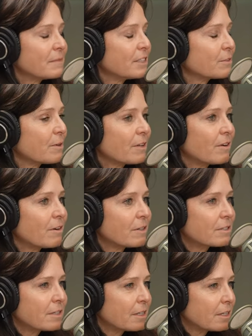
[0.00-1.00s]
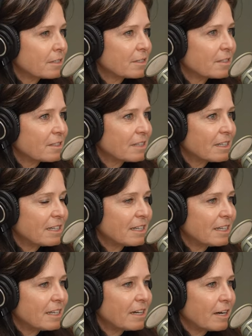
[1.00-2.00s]
is one of the hardest things that
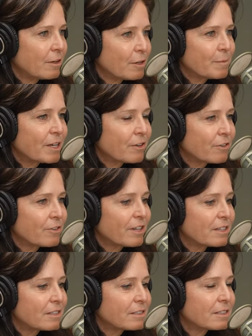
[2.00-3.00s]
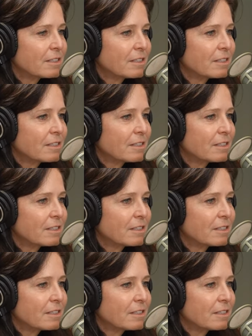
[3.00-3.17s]
any hiring manager does